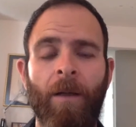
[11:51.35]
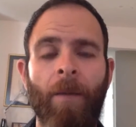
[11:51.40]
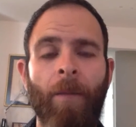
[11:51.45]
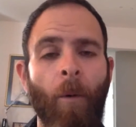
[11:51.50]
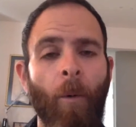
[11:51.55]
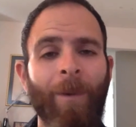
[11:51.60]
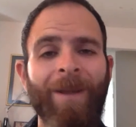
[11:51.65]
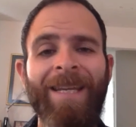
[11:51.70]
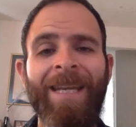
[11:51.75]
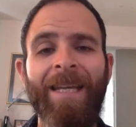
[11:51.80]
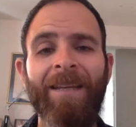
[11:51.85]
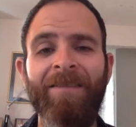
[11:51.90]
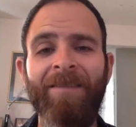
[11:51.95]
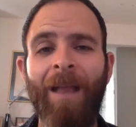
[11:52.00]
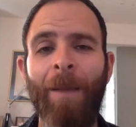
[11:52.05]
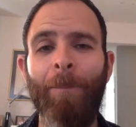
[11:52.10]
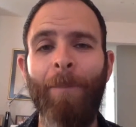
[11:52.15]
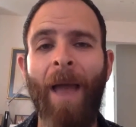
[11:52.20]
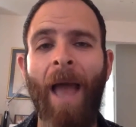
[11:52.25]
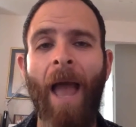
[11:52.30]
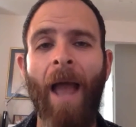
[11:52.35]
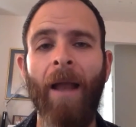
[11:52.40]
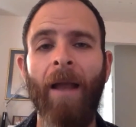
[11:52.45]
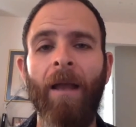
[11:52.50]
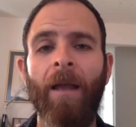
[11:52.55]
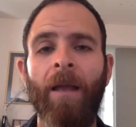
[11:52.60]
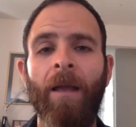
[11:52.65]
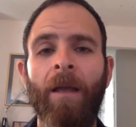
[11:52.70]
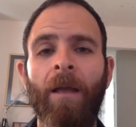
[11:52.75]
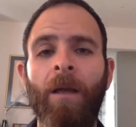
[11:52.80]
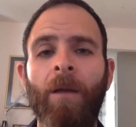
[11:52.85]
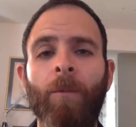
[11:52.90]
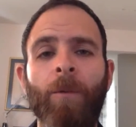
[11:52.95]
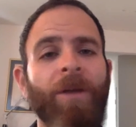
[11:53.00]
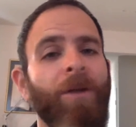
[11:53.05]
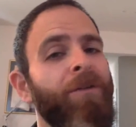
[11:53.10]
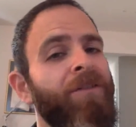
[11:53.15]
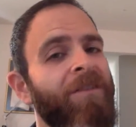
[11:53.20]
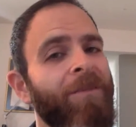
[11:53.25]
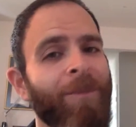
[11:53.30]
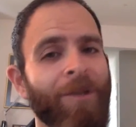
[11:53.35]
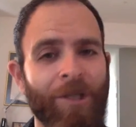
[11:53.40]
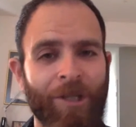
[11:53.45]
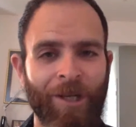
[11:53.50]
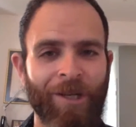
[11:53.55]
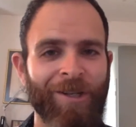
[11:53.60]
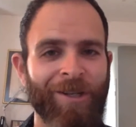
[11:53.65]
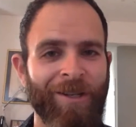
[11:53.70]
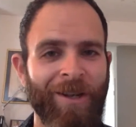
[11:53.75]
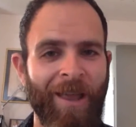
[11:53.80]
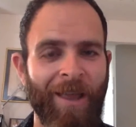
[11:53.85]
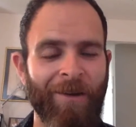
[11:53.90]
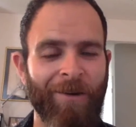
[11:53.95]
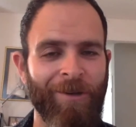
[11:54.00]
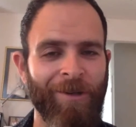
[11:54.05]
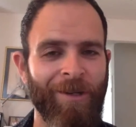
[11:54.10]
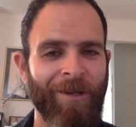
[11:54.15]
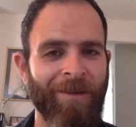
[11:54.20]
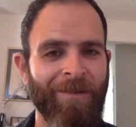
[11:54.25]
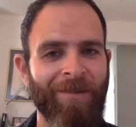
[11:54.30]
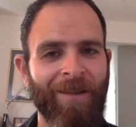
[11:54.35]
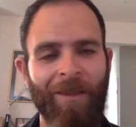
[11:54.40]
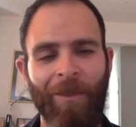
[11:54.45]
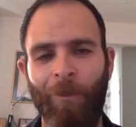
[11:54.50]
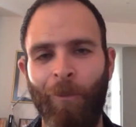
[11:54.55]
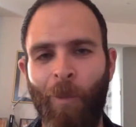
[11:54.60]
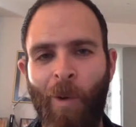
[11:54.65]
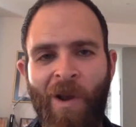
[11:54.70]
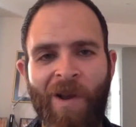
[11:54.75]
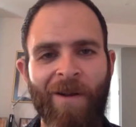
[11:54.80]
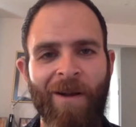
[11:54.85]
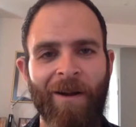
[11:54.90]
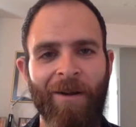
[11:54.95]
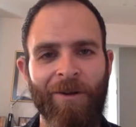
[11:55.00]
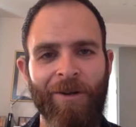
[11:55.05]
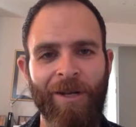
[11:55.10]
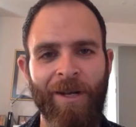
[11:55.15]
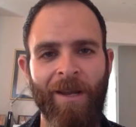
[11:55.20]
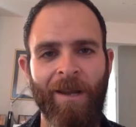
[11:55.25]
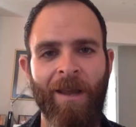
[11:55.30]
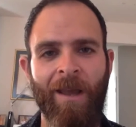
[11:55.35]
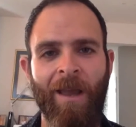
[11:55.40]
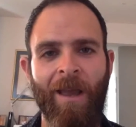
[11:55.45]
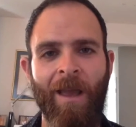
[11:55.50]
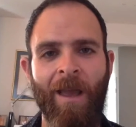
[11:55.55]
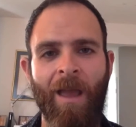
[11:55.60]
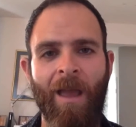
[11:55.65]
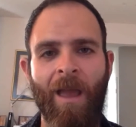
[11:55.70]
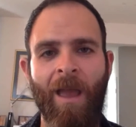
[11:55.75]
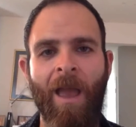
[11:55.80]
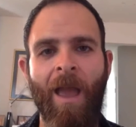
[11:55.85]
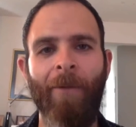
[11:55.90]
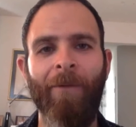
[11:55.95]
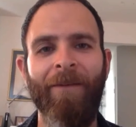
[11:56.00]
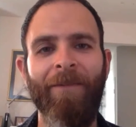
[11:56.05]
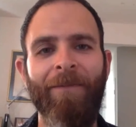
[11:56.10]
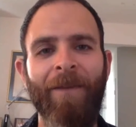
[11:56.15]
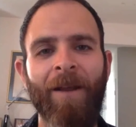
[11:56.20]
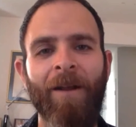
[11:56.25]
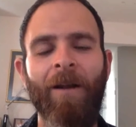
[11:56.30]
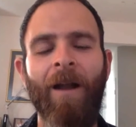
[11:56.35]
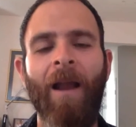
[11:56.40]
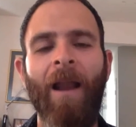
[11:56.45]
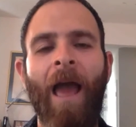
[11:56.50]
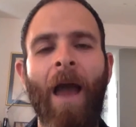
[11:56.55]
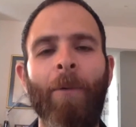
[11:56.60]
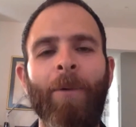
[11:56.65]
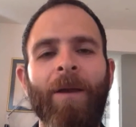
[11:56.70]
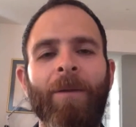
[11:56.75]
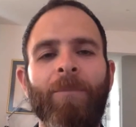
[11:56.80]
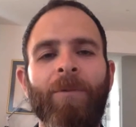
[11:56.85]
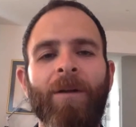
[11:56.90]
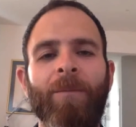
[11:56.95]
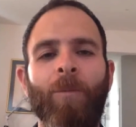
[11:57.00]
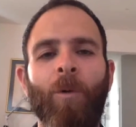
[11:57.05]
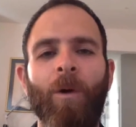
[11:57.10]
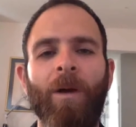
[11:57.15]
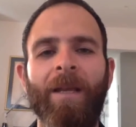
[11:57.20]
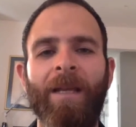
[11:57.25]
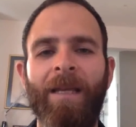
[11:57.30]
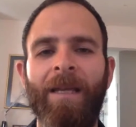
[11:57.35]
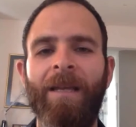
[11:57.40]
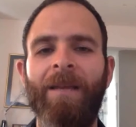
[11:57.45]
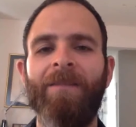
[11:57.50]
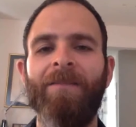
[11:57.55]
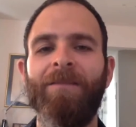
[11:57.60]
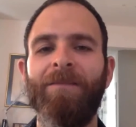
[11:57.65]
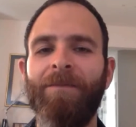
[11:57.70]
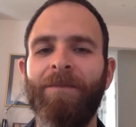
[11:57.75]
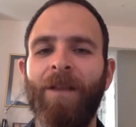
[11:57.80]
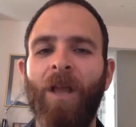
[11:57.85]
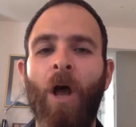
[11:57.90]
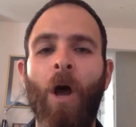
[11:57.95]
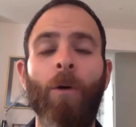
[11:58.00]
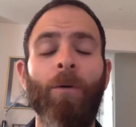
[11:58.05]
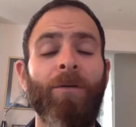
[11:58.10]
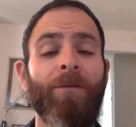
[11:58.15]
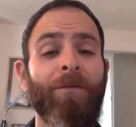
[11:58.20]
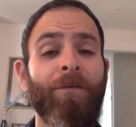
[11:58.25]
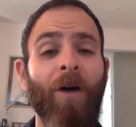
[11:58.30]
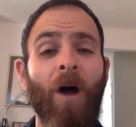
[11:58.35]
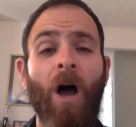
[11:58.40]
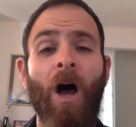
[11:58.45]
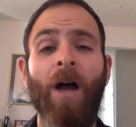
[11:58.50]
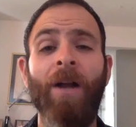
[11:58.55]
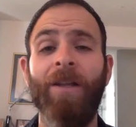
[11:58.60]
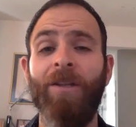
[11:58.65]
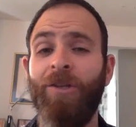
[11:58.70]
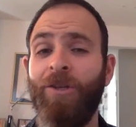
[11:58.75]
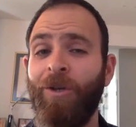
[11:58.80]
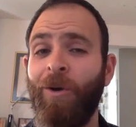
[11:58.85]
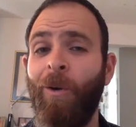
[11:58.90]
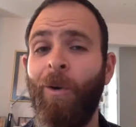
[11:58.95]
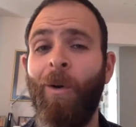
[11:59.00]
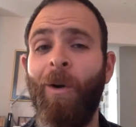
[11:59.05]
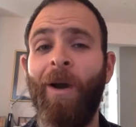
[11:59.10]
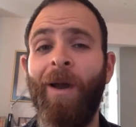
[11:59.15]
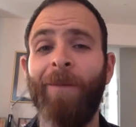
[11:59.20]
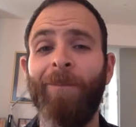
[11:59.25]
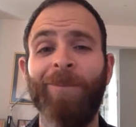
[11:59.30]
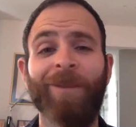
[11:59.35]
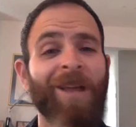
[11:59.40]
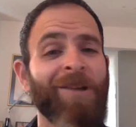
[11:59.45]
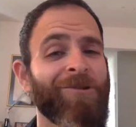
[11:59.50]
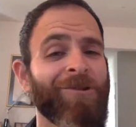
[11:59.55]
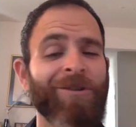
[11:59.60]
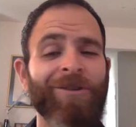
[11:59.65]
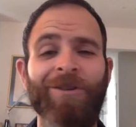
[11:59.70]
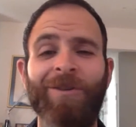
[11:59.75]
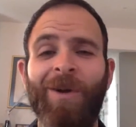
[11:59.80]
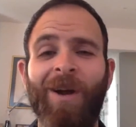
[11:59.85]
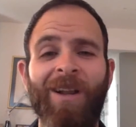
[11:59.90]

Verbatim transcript: But when we take a step back, we use the magician energy instead of the warrior energy, and we figure out how we can bring more ease and flow and fun and joy and pleasure into